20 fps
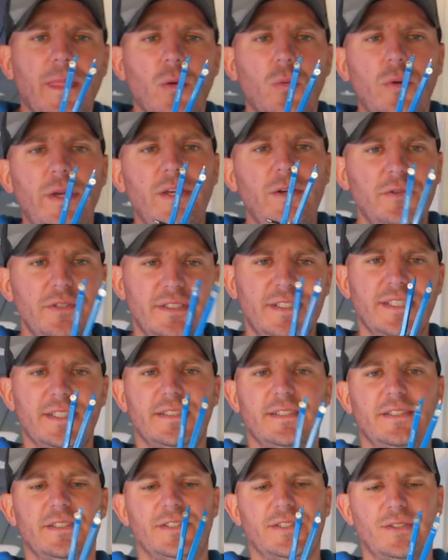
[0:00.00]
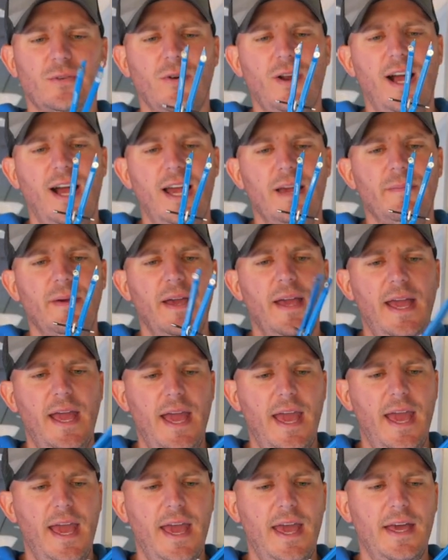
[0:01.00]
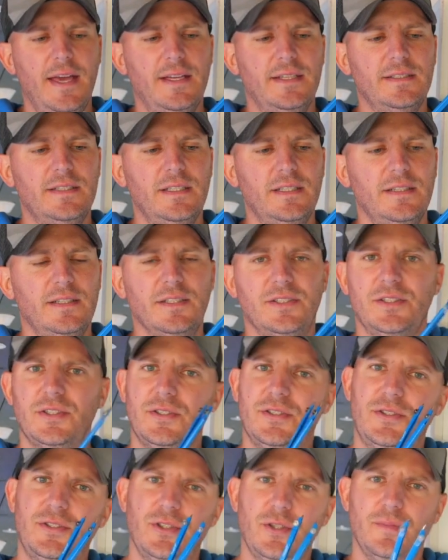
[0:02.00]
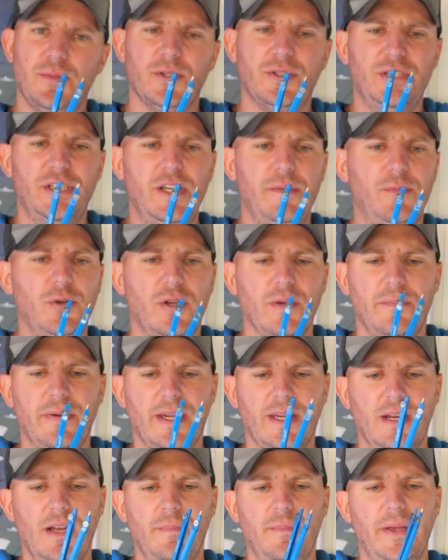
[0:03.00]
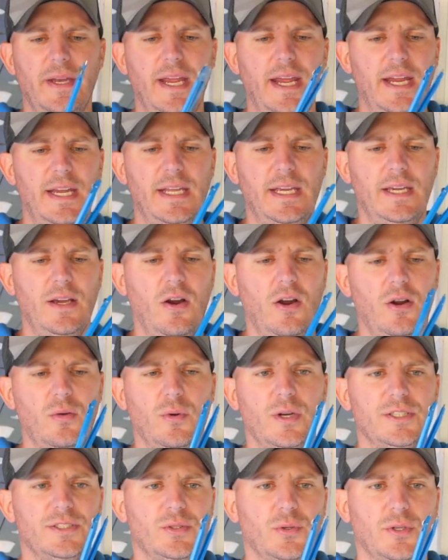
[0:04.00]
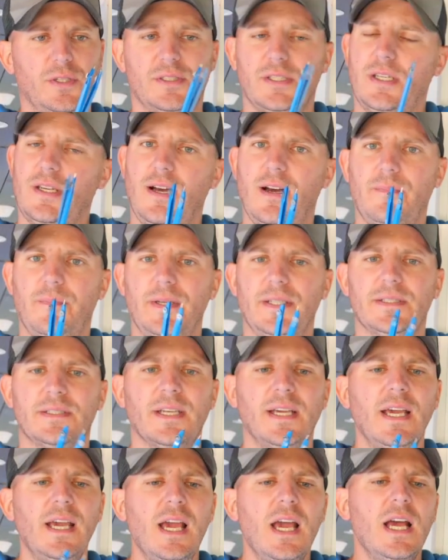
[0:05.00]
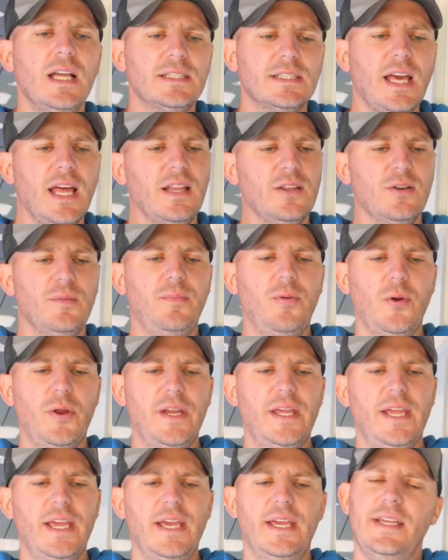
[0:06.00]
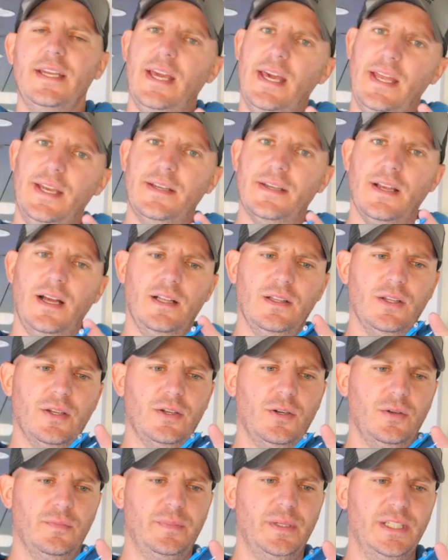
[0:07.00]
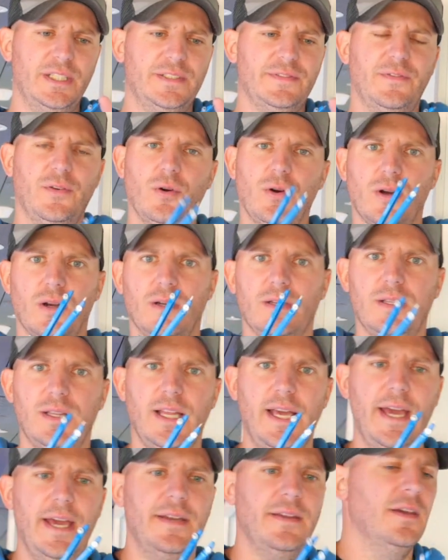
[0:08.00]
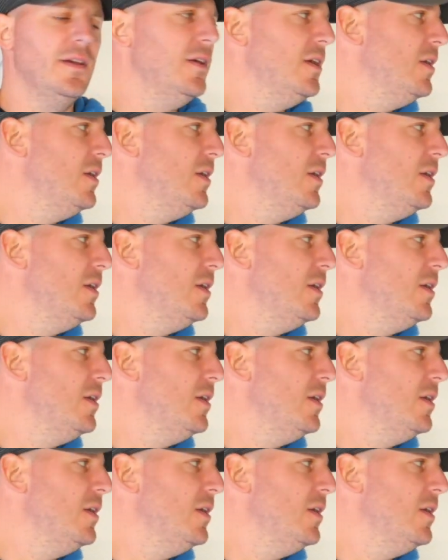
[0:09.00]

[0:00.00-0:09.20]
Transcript: we use this to scribe, and this is super cheap. You can pick it up at any hardware store. It's a compass. It's got a little pointy end and a little piece for lead